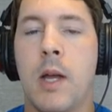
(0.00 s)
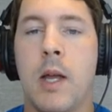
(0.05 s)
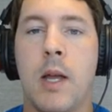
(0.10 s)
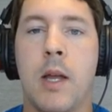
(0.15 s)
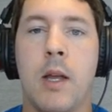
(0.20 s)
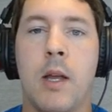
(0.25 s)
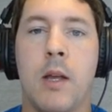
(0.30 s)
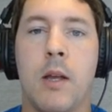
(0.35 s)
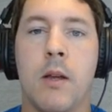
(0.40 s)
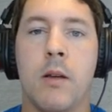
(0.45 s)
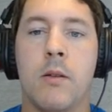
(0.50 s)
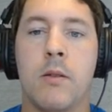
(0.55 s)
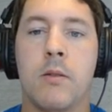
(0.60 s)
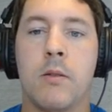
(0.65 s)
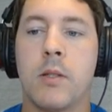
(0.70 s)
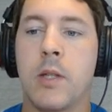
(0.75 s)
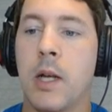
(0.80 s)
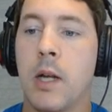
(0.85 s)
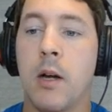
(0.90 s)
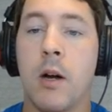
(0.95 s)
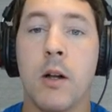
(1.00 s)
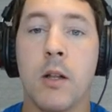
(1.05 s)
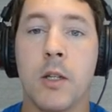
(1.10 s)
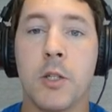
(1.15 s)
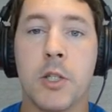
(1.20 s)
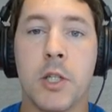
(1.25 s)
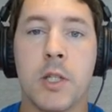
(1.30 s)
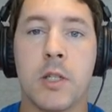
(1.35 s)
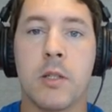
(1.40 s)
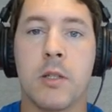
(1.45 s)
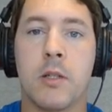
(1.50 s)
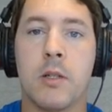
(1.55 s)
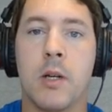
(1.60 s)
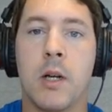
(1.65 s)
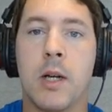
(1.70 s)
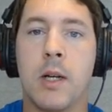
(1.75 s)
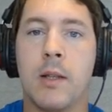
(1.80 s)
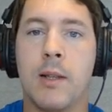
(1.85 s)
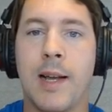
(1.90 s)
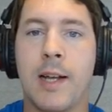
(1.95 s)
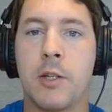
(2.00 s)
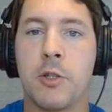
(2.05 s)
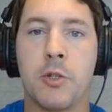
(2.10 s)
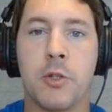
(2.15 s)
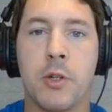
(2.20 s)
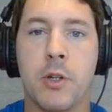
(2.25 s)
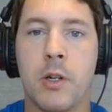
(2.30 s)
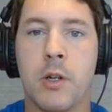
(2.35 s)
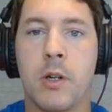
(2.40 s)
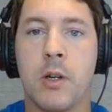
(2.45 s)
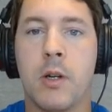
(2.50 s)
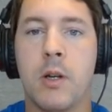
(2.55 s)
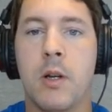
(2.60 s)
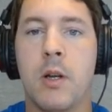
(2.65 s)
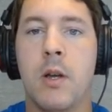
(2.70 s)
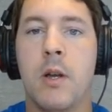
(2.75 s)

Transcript: a psychologist, a lecturer